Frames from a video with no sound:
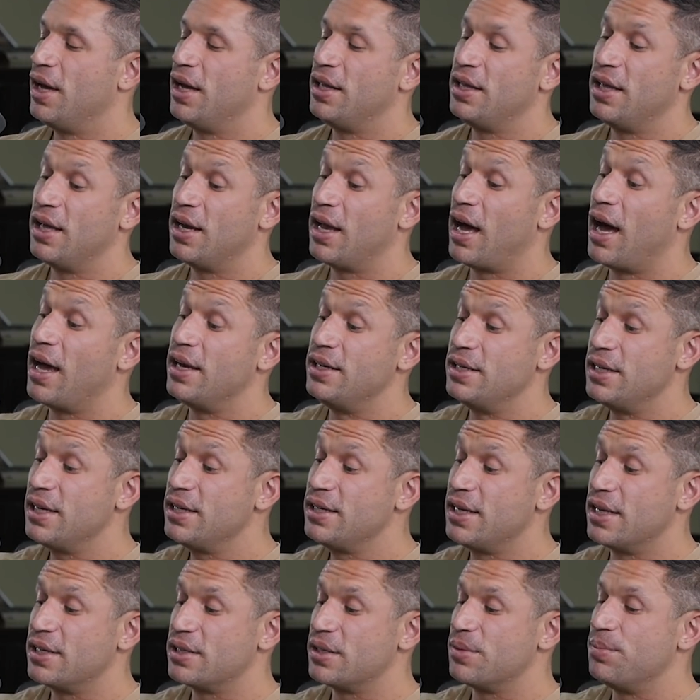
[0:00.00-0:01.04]
And then I
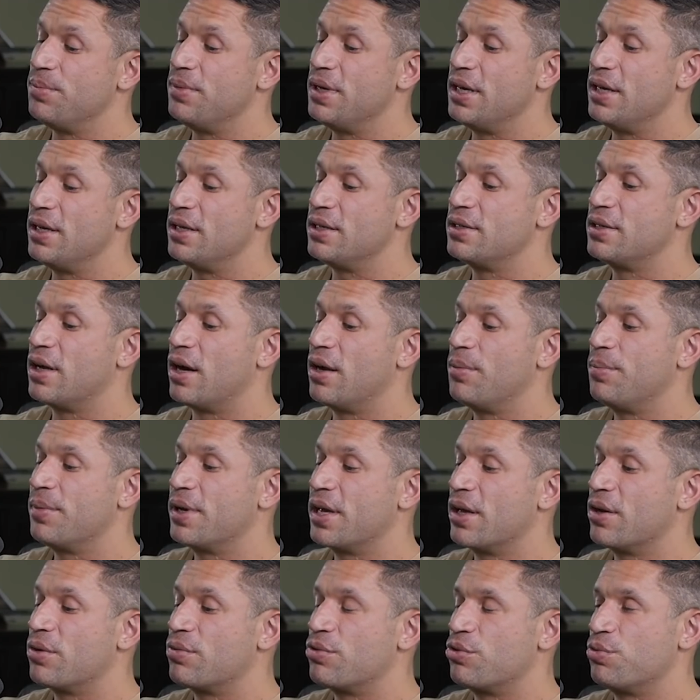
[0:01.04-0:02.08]
did get to meet Don
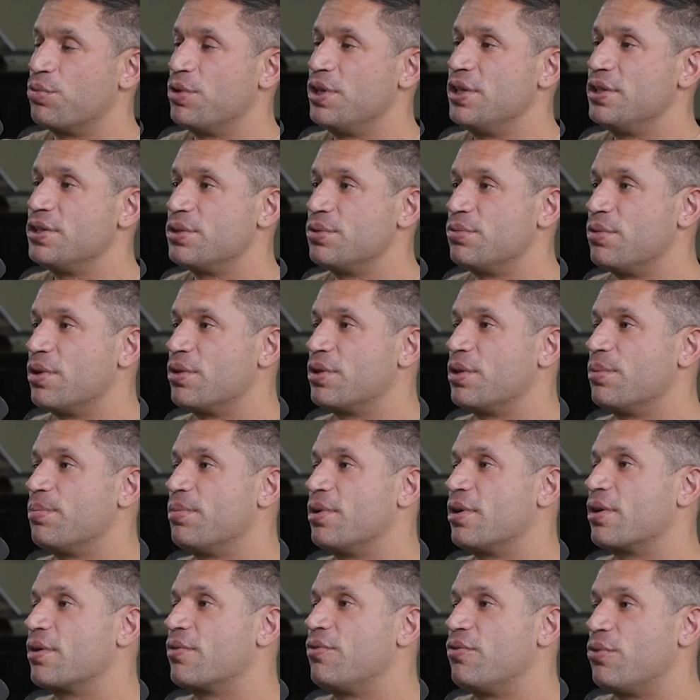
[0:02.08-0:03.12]
Miguel Ruiz, who wrote
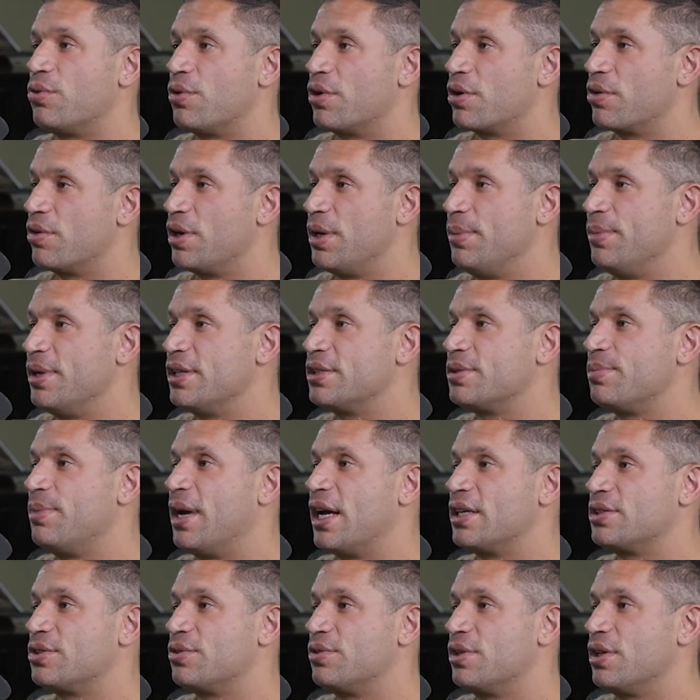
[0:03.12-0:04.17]
the book Four
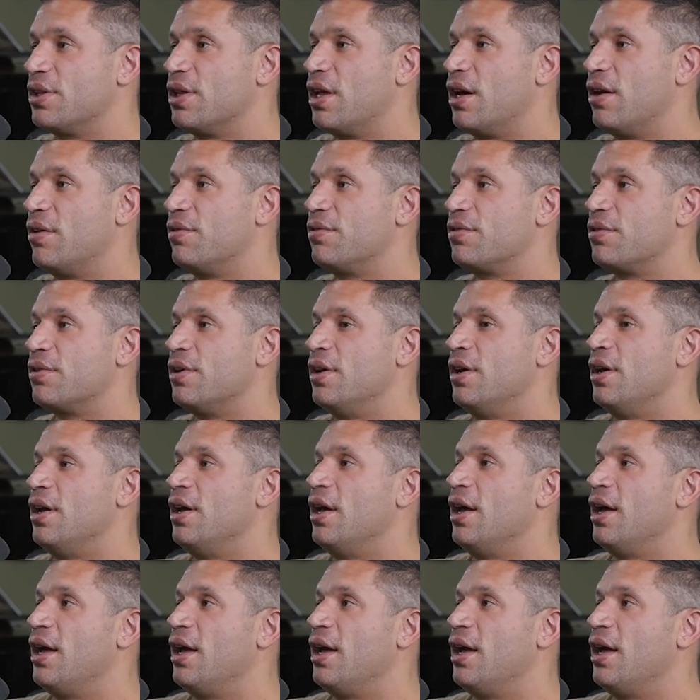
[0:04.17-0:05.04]
Agreements, Mastery of Love.